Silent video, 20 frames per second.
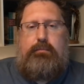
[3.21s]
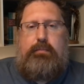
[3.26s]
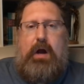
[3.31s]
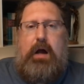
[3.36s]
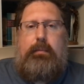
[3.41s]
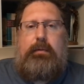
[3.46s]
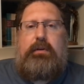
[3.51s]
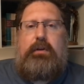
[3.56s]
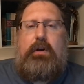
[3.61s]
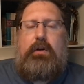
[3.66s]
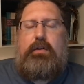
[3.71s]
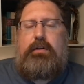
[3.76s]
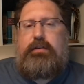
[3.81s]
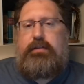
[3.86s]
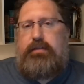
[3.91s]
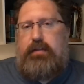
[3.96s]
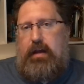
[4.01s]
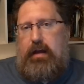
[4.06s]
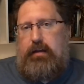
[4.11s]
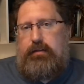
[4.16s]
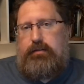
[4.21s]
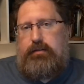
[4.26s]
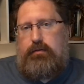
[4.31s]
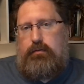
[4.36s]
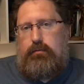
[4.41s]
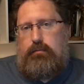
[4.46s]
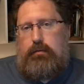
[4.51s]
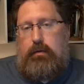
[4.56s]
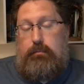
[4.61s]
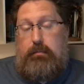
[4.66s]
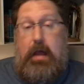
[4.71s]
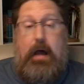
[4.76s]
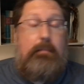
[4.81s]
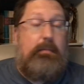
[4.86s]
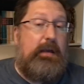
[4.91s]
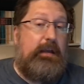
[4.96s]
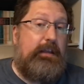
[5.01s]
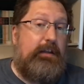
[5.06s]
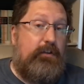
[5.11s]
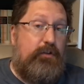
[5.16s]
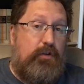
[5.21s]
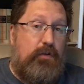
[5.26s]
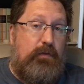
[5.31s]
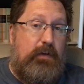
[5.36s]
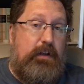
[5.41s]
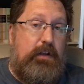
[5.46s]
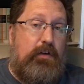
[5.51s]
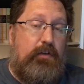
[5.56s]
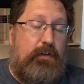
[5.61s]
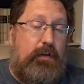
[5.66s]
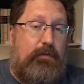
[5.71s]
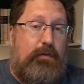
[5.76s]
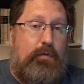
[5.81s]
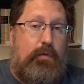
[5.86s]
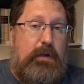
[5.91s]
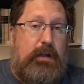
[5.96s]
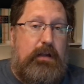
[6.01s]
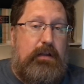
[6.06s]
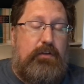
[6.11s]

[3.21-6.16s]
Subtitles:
probably noticed that I'm not making two videos every week,